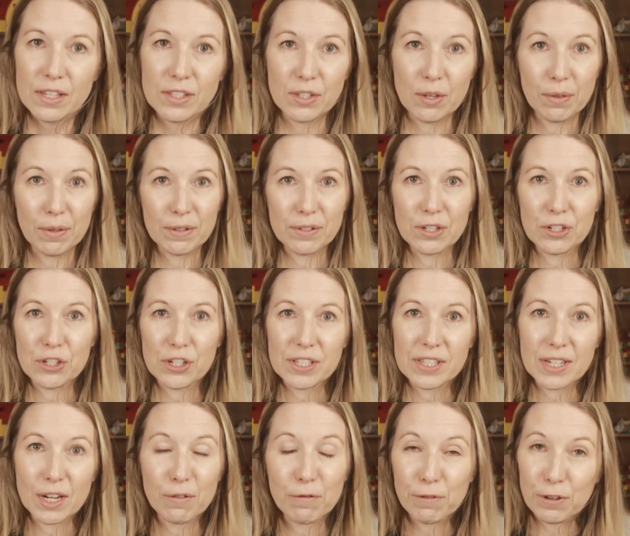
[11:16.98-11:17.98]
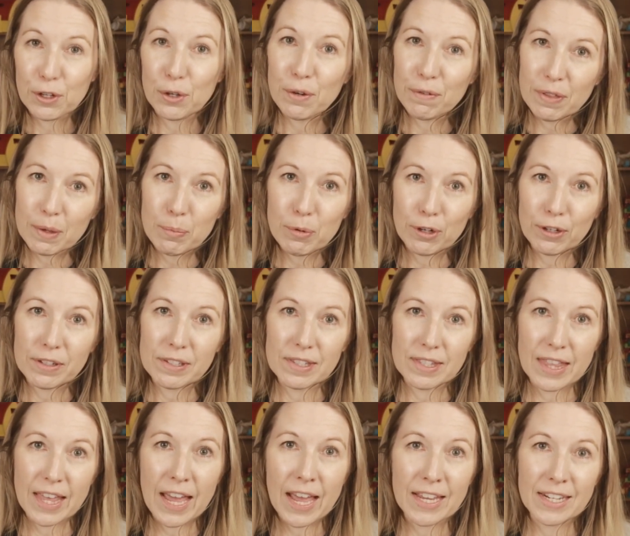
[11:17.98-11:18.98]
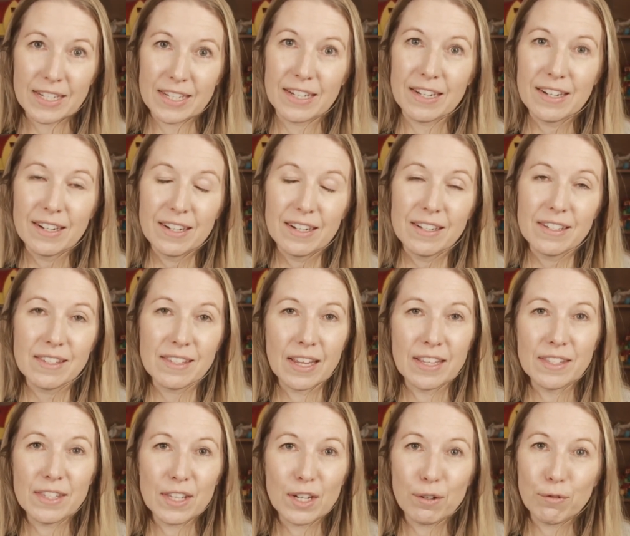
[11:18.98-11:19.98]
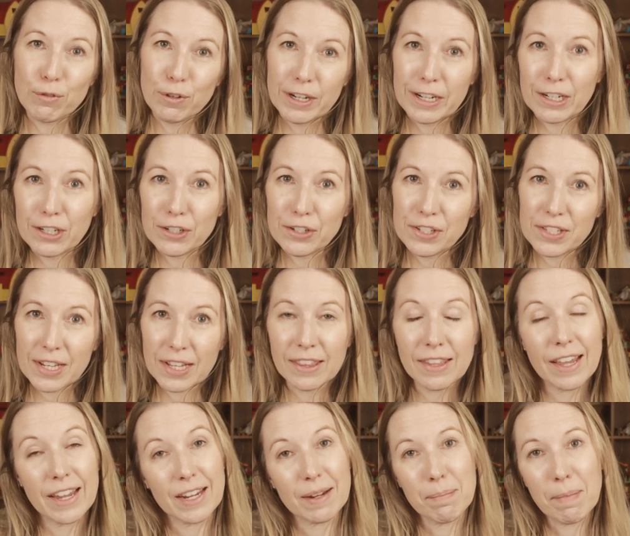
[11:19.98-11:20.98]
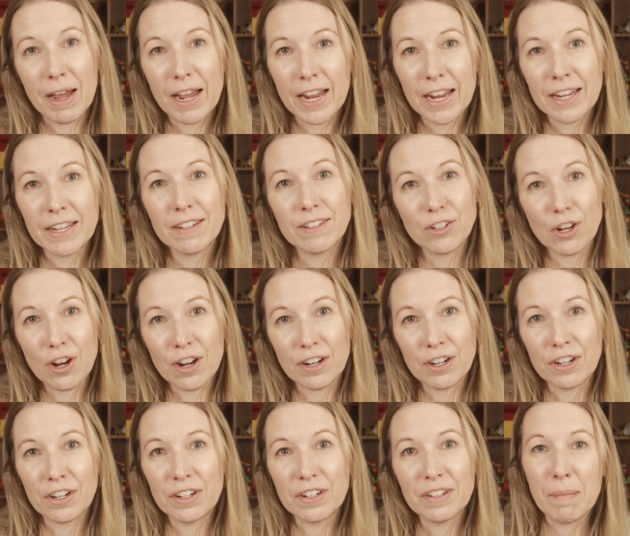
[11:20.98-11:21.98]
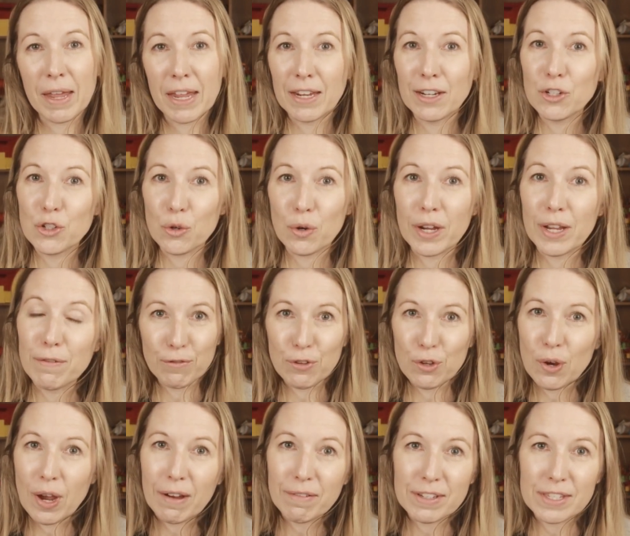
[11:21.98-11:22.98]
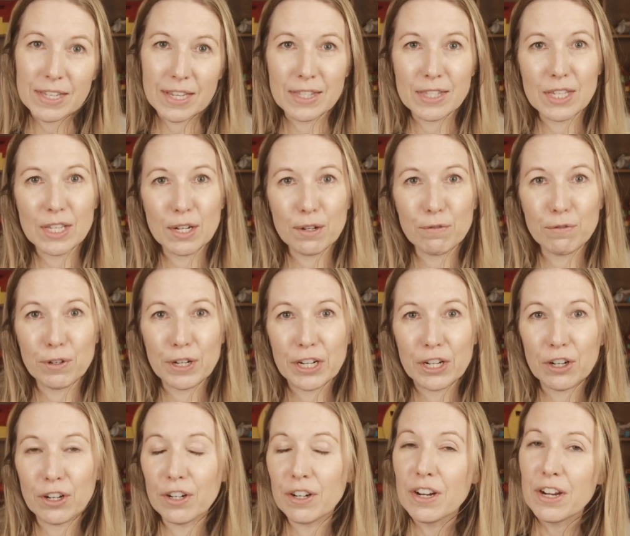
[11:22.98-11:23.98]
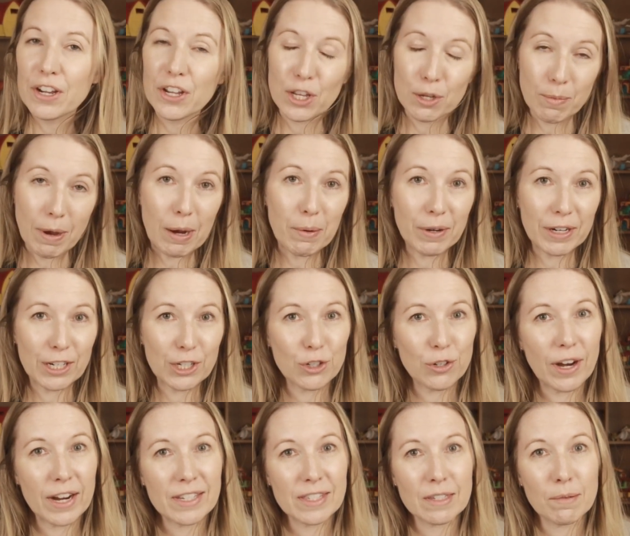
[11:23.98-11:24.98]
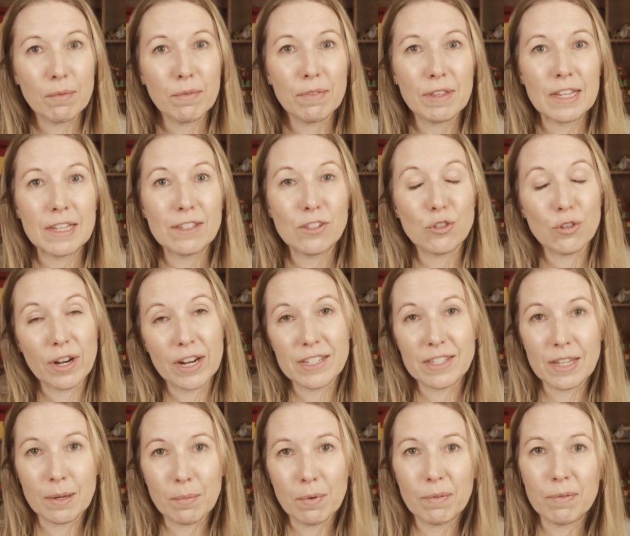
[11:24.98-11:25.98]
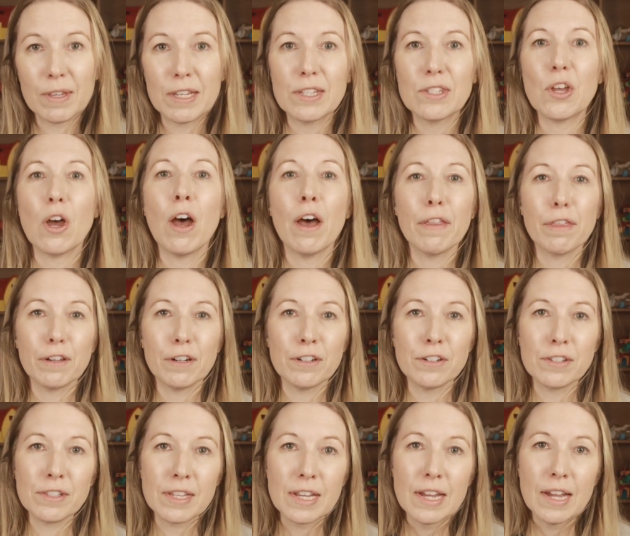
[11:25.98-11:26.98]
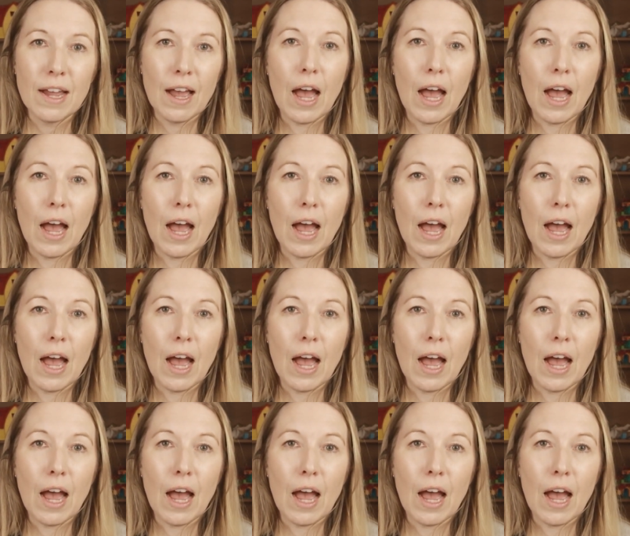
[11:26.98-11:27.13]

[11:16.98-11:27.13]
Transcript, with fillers: So, those are just a few of the books that sensitive readers like my daughter may enjoy. If you have a sensitive reader, you might want to try some of these, try some of these authors.